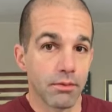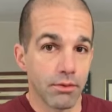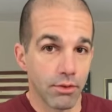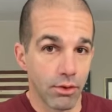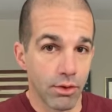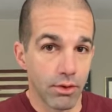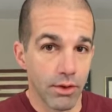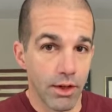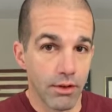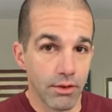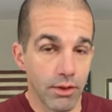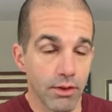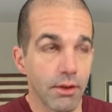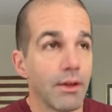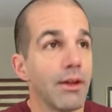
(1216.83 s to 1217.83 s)
for a
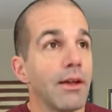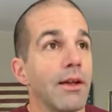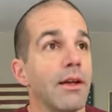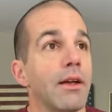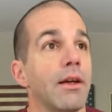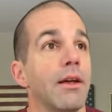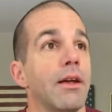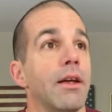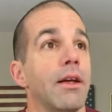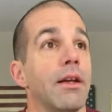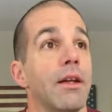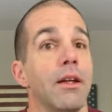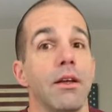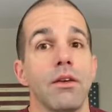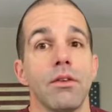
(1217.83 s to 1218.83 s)
reason.
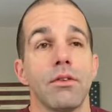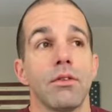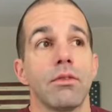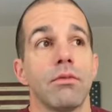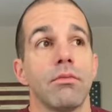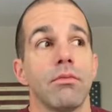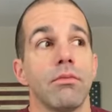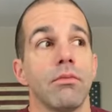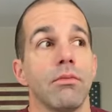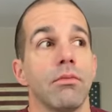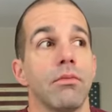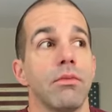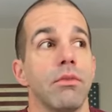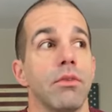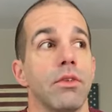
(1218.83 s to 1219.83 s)
It is,
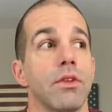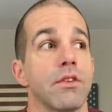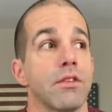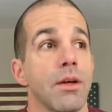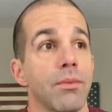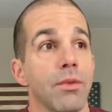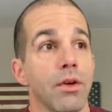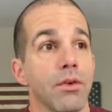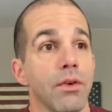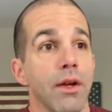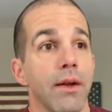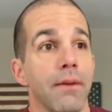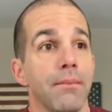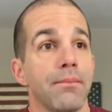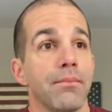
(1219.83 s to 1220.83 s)
to some
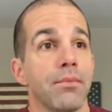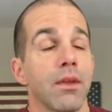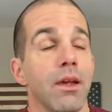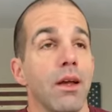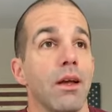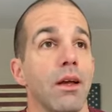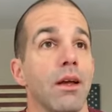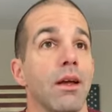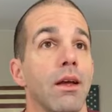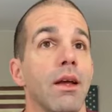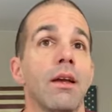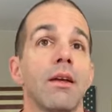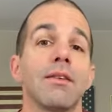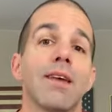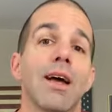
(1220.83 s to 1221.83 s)
degree,
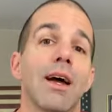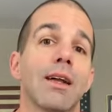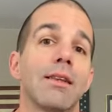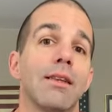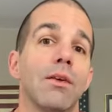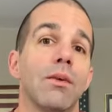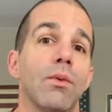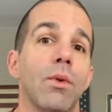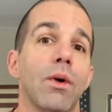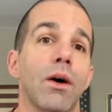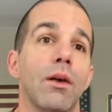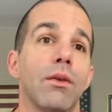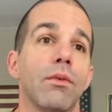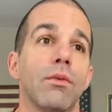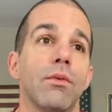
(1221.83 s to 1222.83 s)
exactly
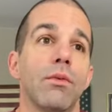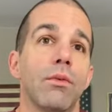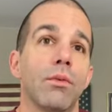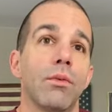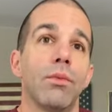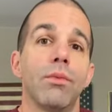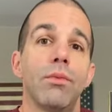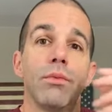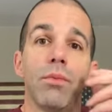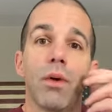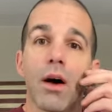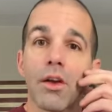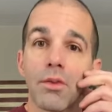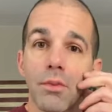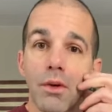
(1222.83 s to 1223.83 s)
what
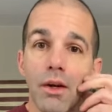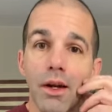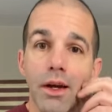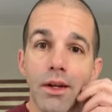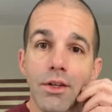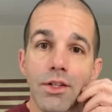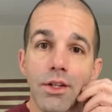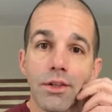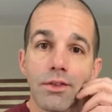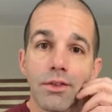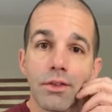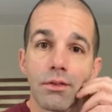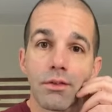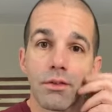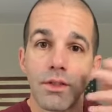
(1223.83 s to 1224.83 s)
Bosman and I
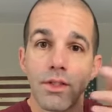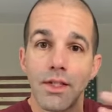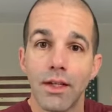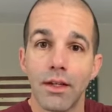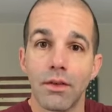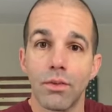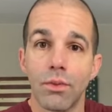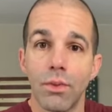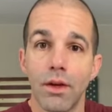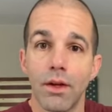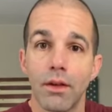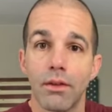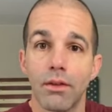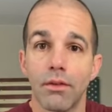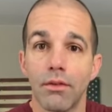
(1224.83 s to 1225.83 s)
just did
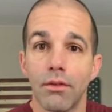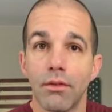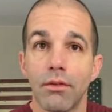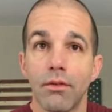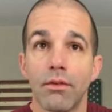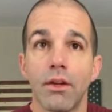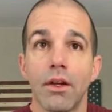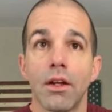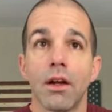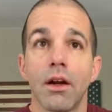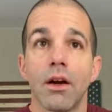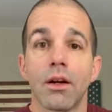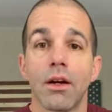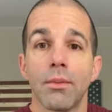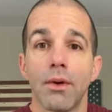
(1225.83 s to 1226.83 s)
with
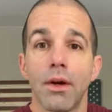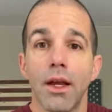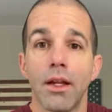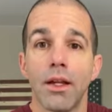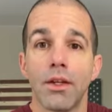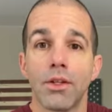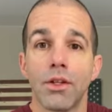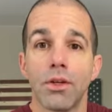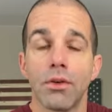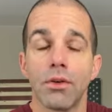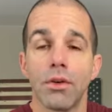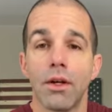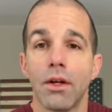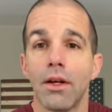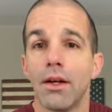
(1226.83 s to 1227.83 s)
VNR number 82.
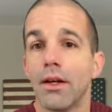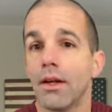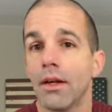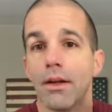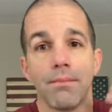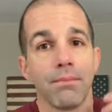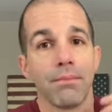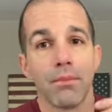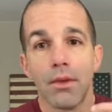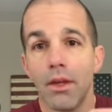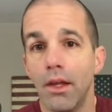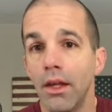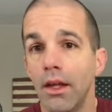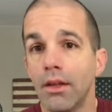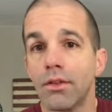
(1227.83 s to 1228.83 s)

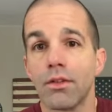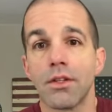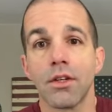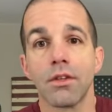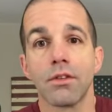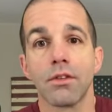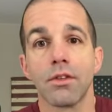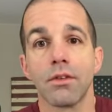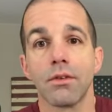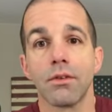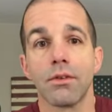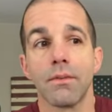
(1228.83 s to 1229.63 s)
It's just,